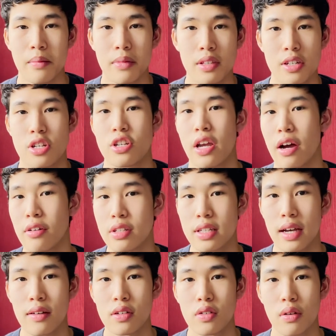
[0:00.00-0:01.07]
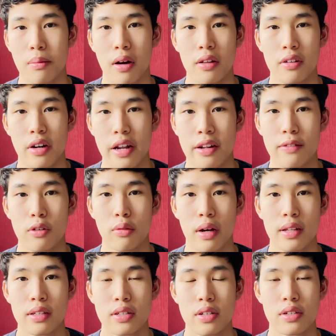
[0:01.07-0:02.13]
to shout outs from other
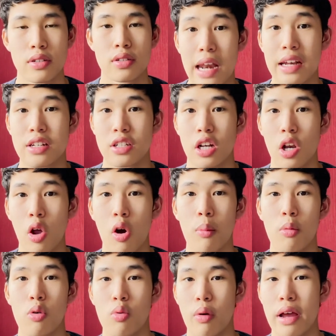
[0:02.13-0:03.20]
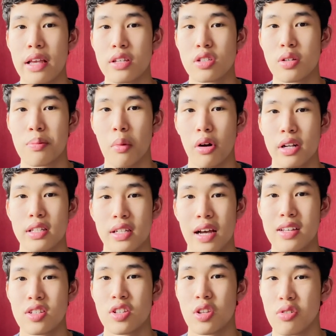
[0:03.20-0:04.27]
influencers, and there's a lot more ways to
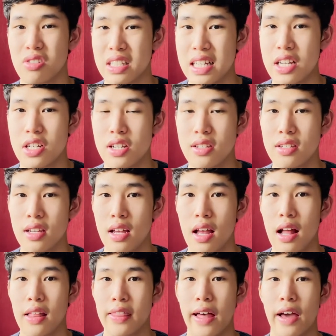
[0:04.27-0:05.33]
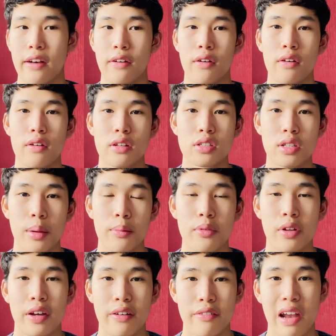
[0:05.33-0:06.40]
monetize in those niches than
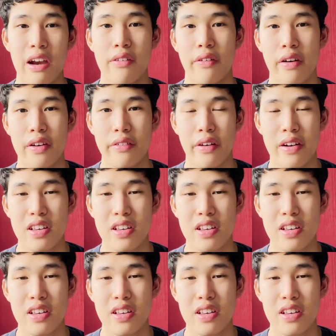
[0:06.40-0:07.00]
something very, very, very